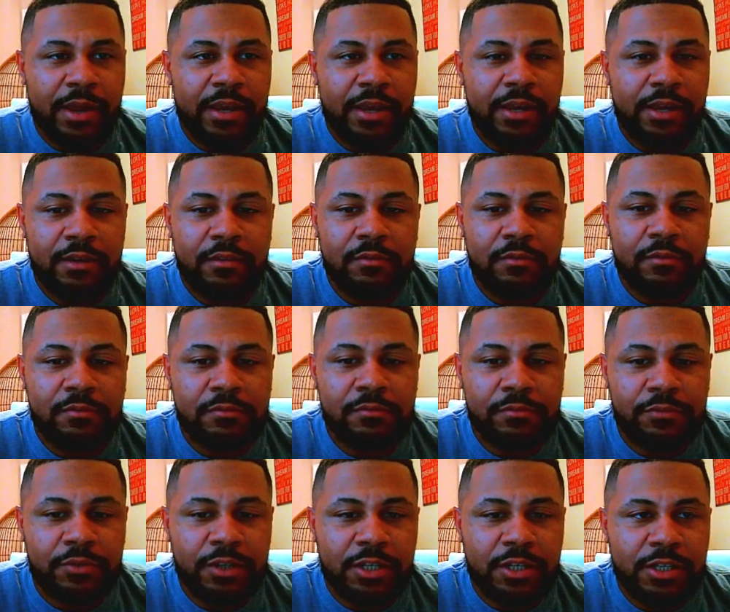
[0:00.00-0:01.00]
here for
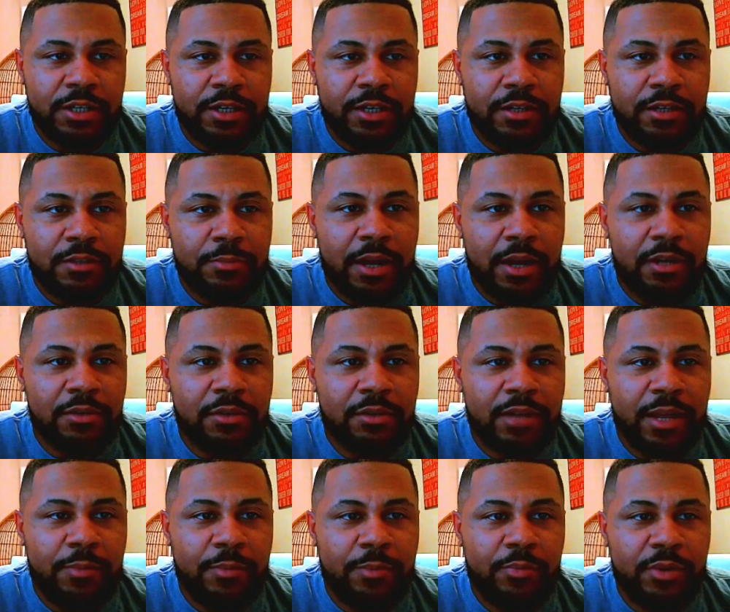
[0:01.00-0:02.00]
the Jets, but I do
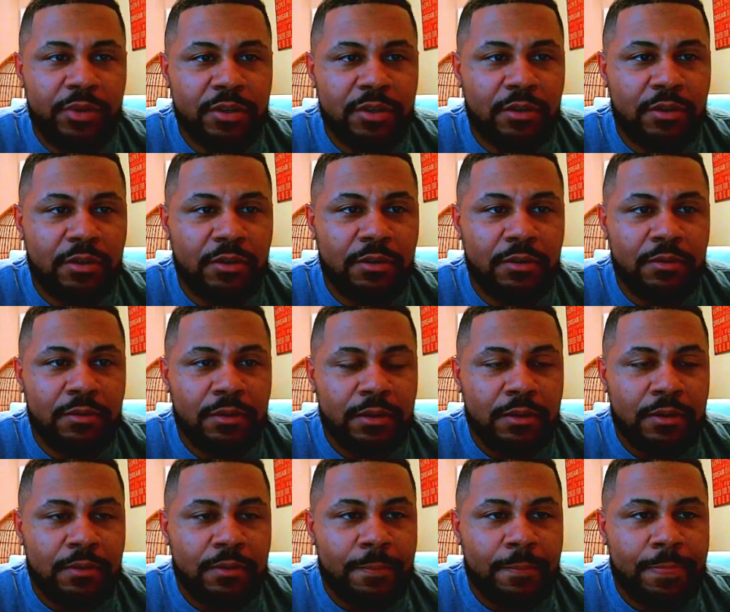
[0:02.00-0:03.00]
like Brees Hall
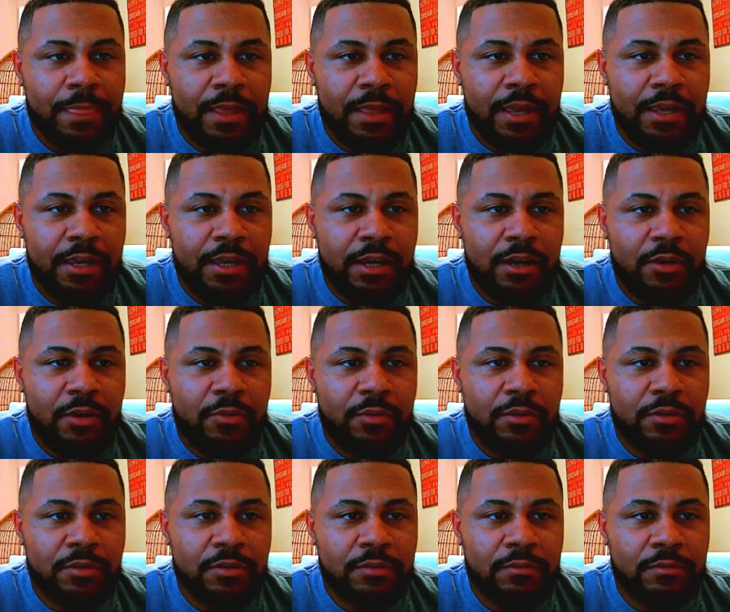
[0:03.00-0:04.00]
and Garrett Wilson.